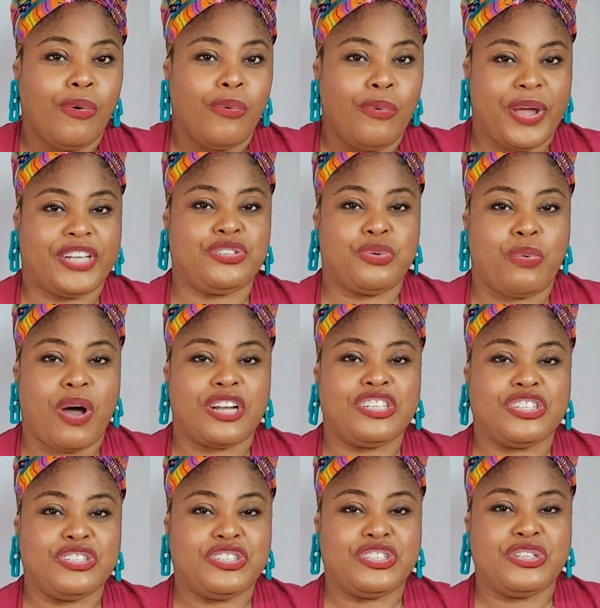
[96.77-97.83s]
which one
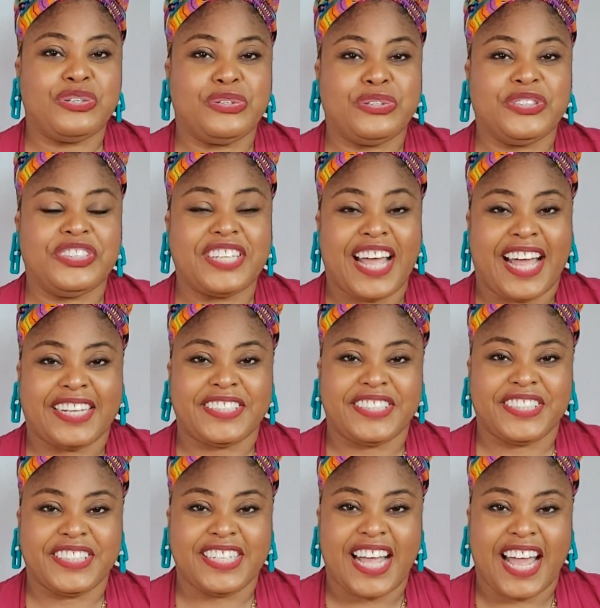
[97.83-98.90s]
to choose
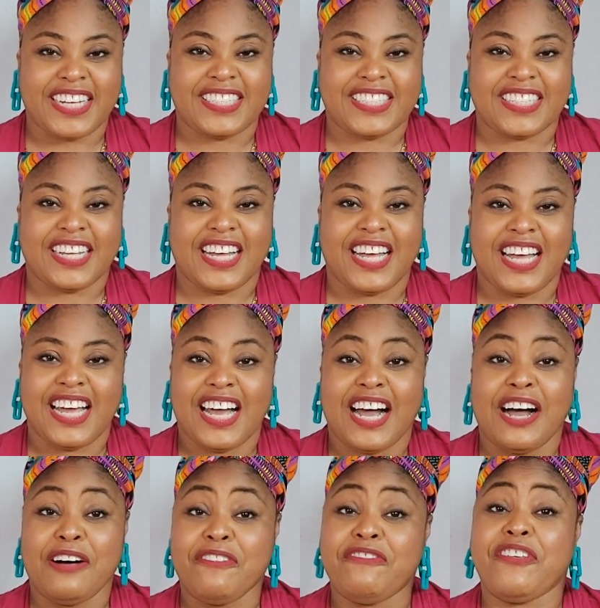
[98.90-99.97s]
as yet
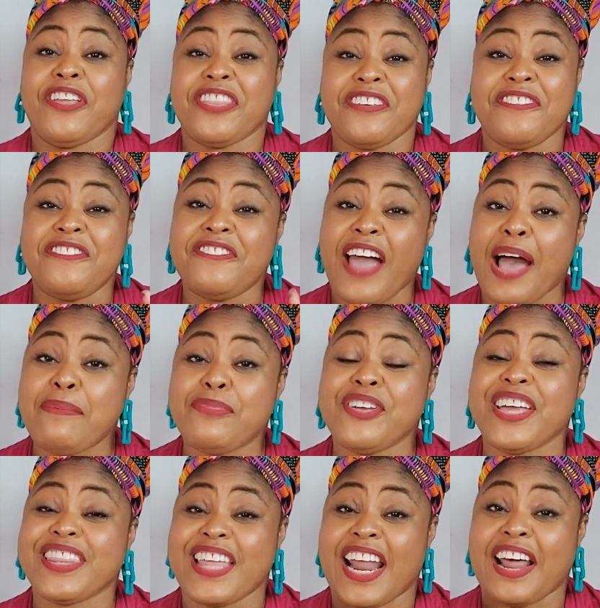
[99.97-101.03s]
for the
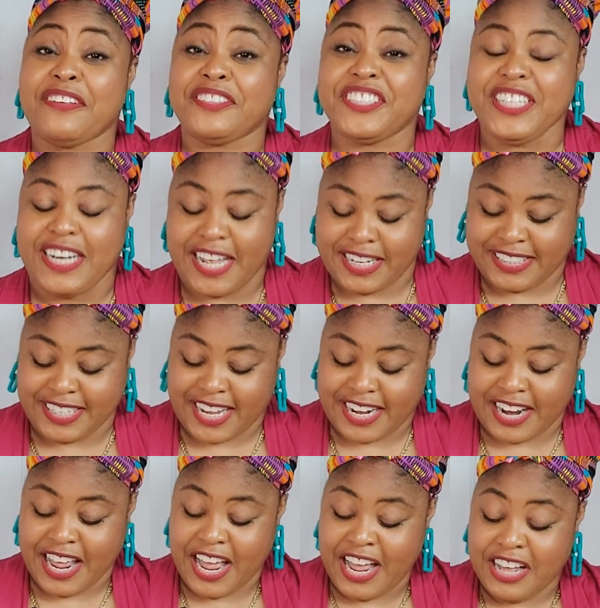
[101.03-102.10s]
fabric that I've
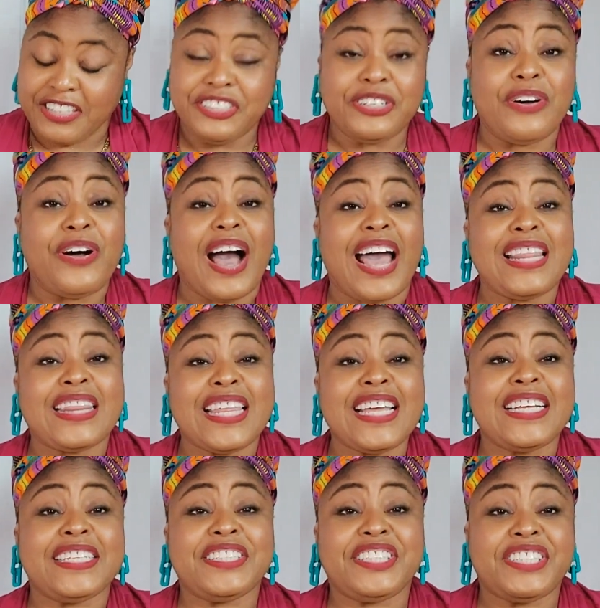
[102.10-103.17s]
selected. So I
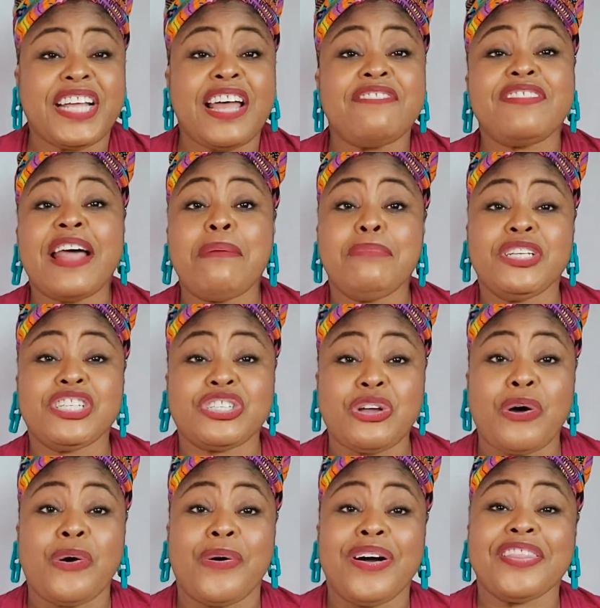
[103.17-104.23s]
think it's safe. Let me
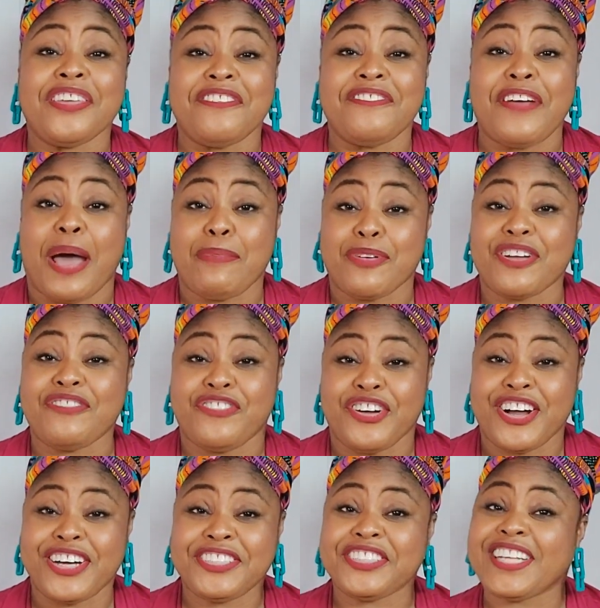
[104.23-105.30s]
show the fabric
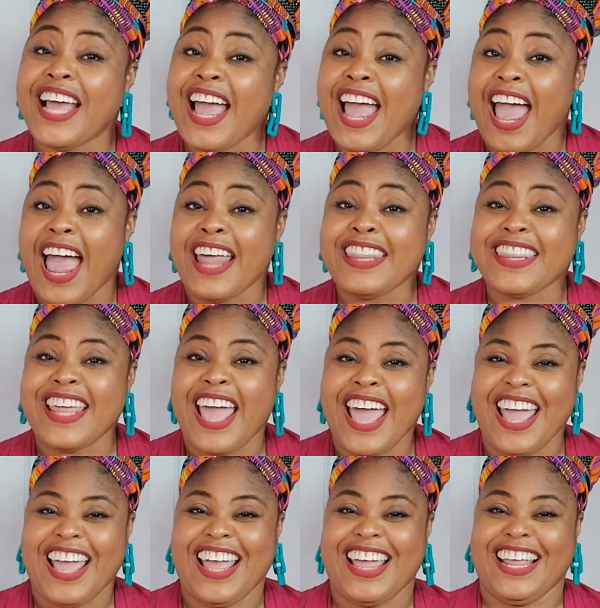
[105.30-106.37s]
first, and
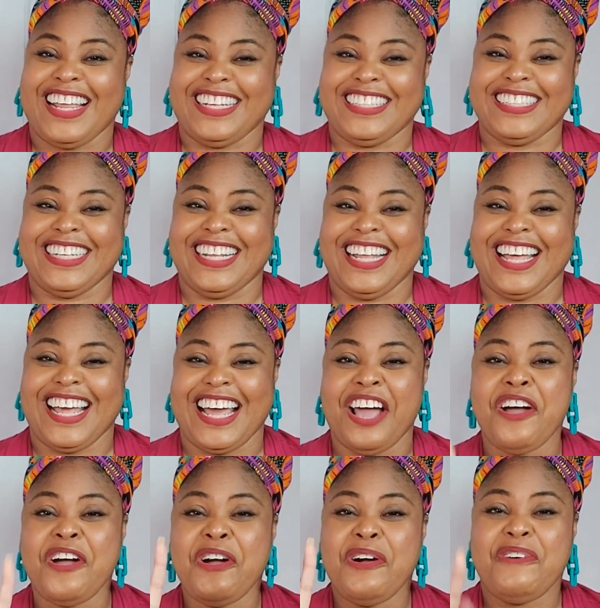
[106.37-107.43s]
then
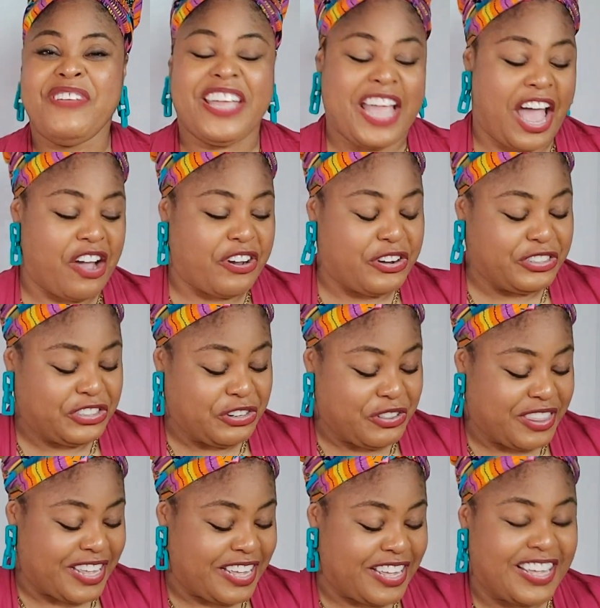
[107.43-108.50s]
we can go to
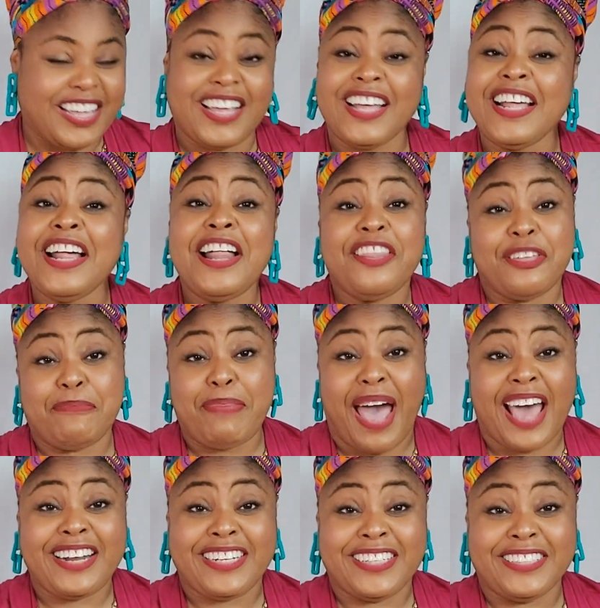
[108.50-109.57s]
the
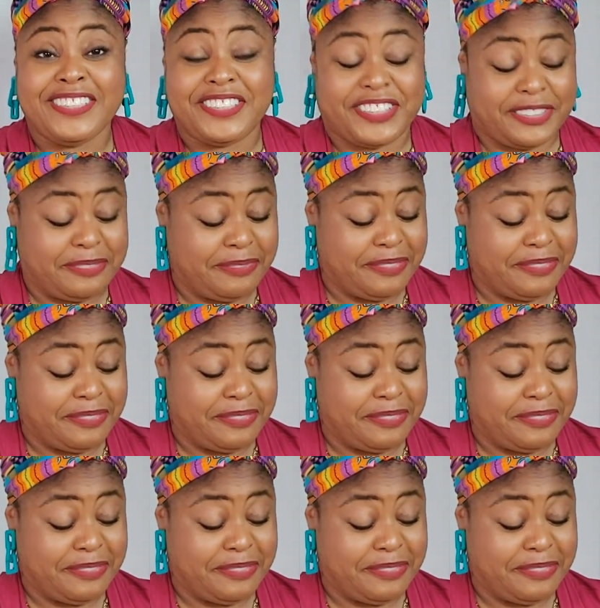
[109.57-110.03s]
patterns.